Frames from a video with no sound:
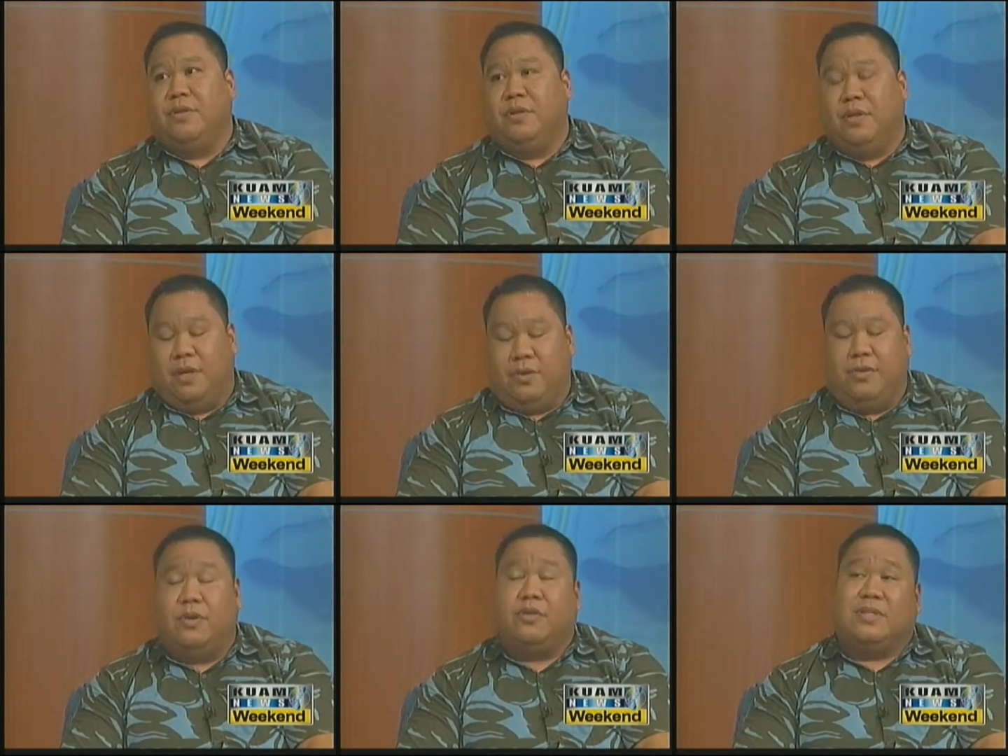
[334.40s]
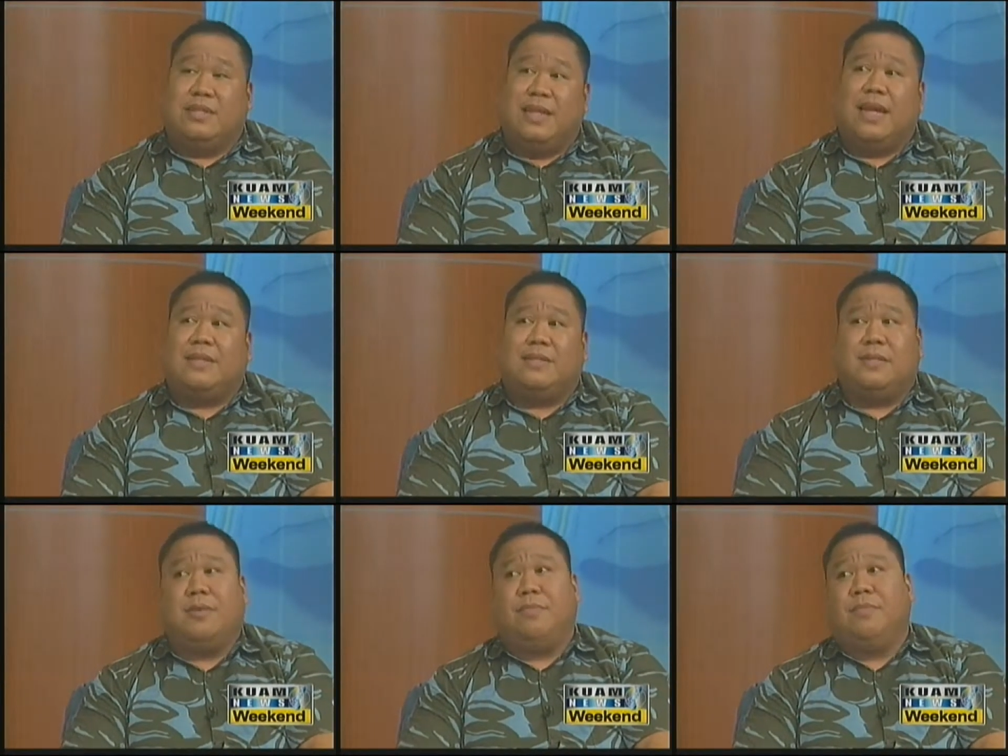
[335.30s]
And who knows, that
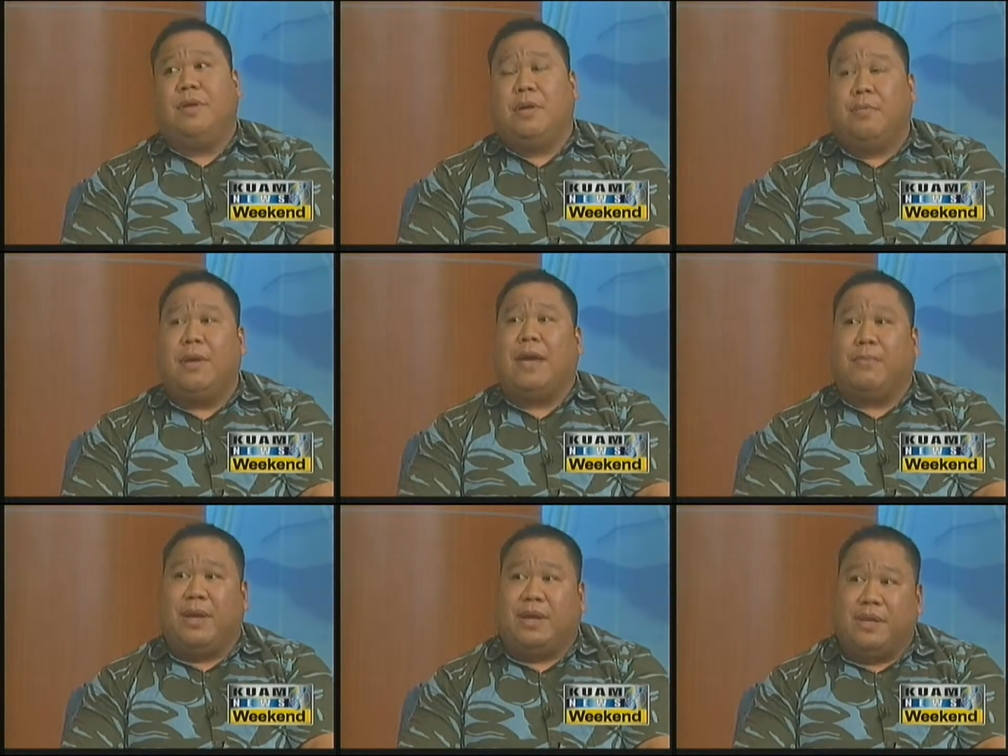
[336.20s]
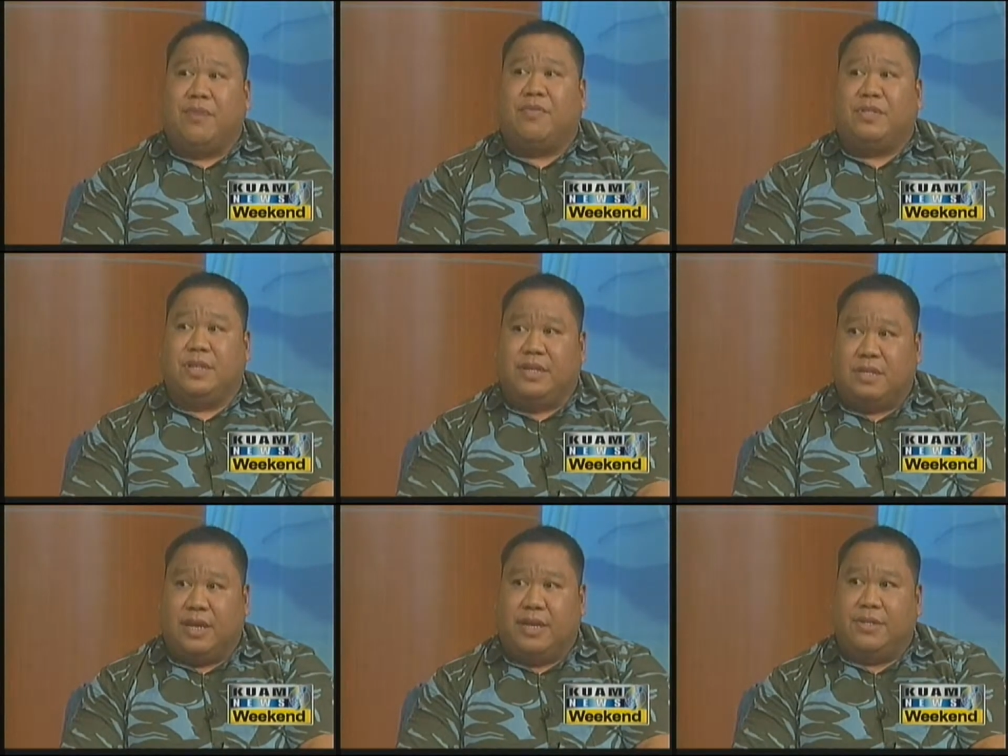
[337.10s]
tip might make a difference in this
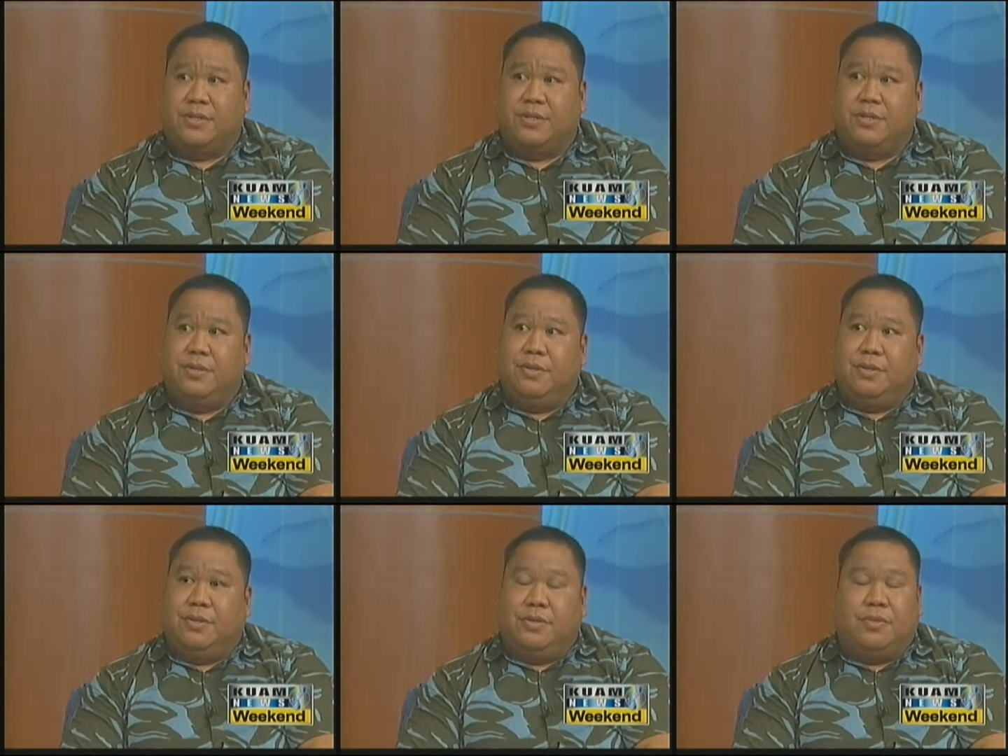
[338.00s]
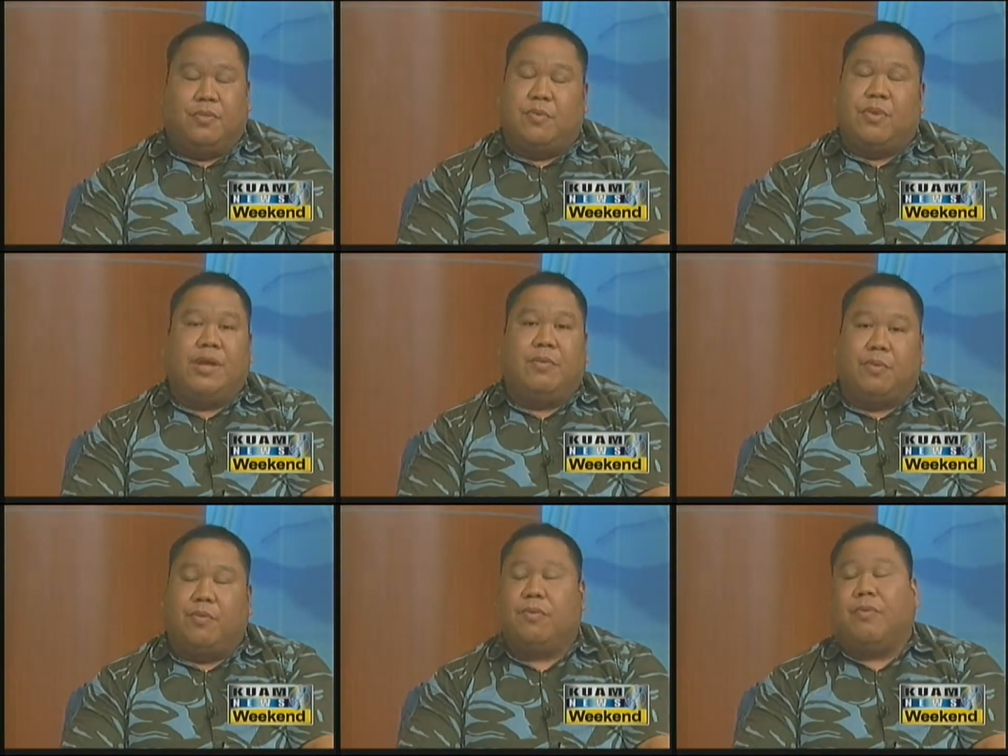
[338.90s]
case. Mm-hmm. So
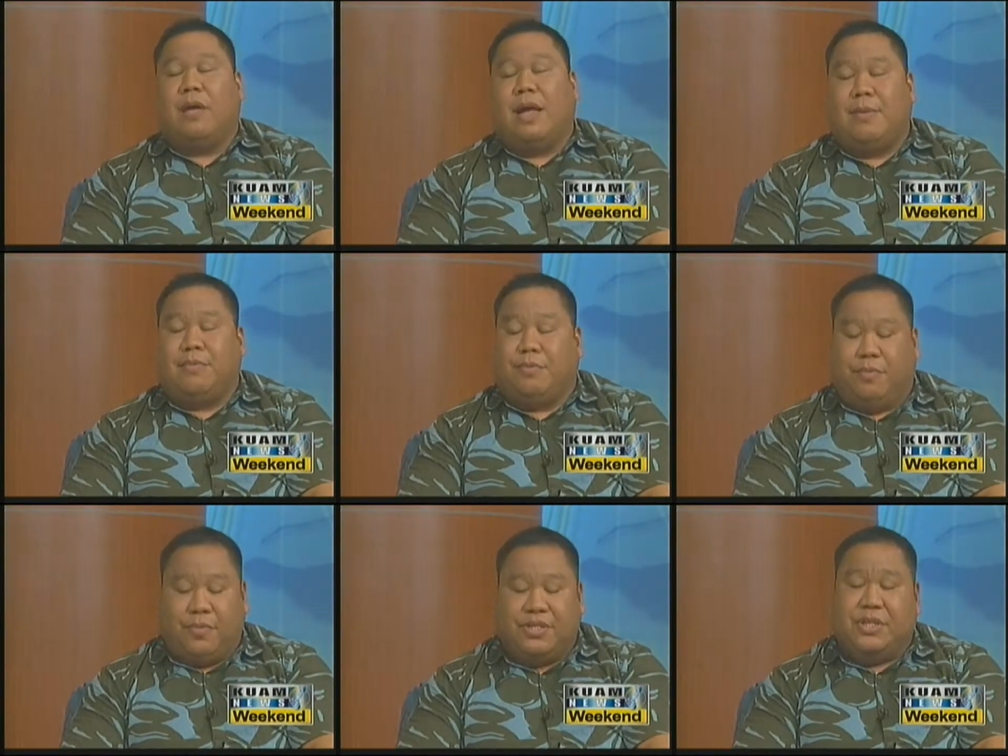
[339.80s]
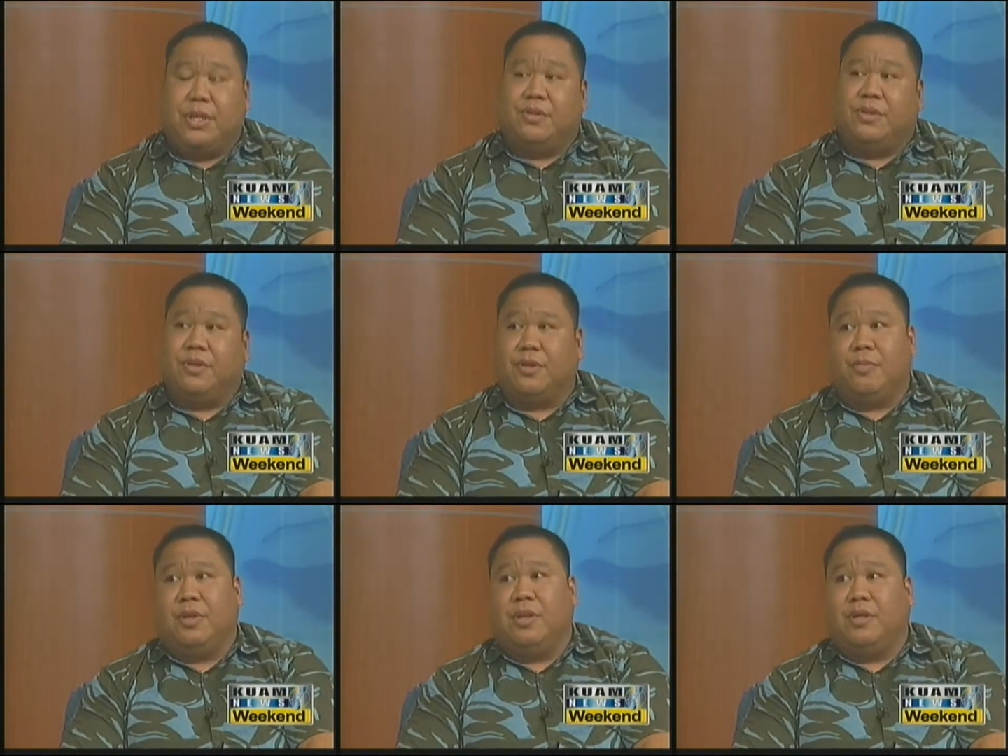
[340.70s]
we're reaching out to the
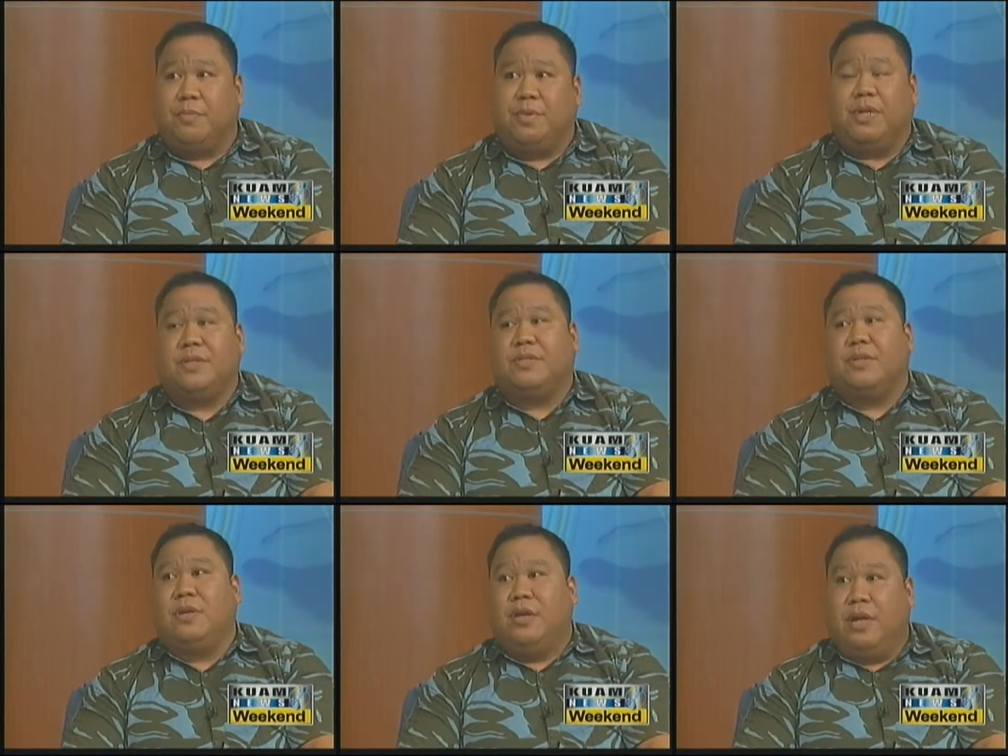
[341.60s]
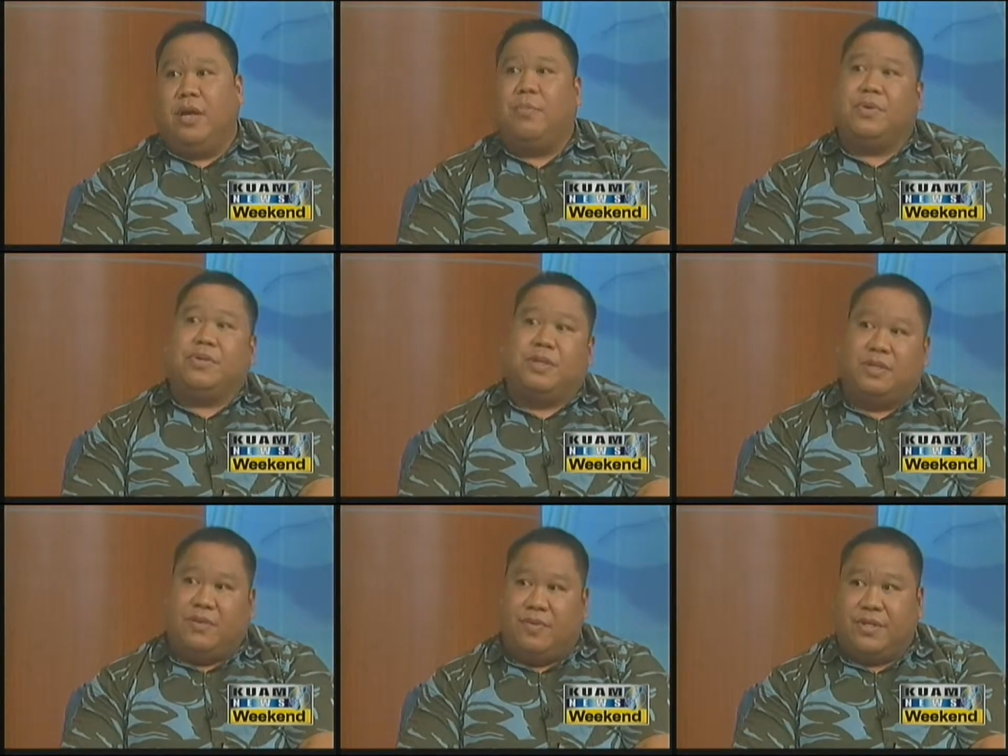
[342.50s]
community to please help us in this
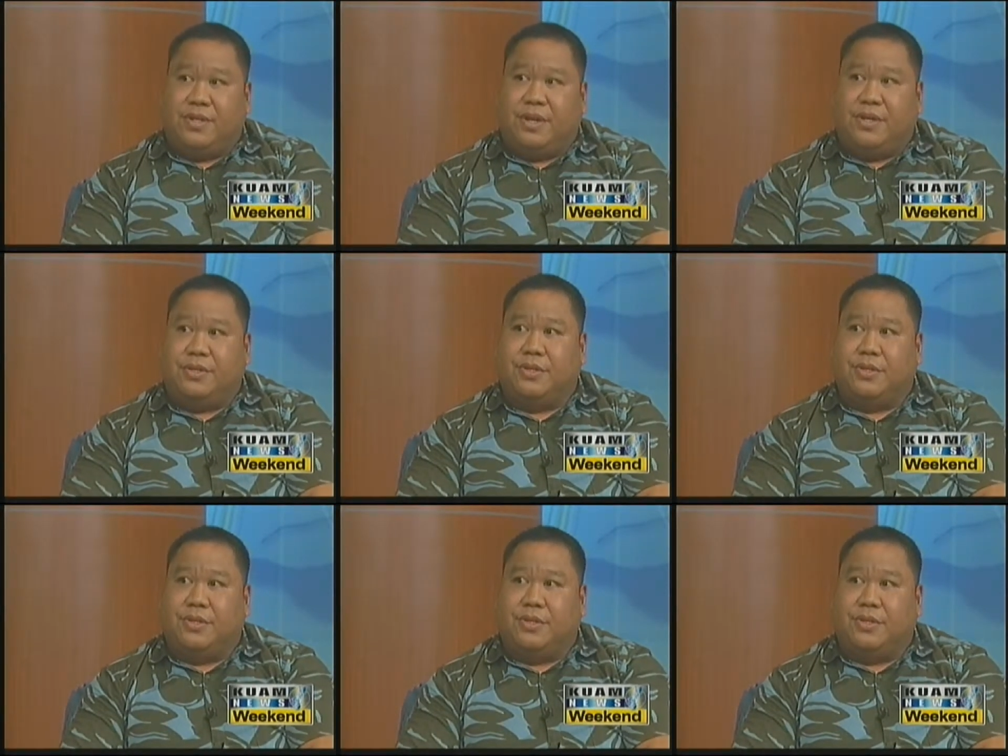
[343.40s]
investigation.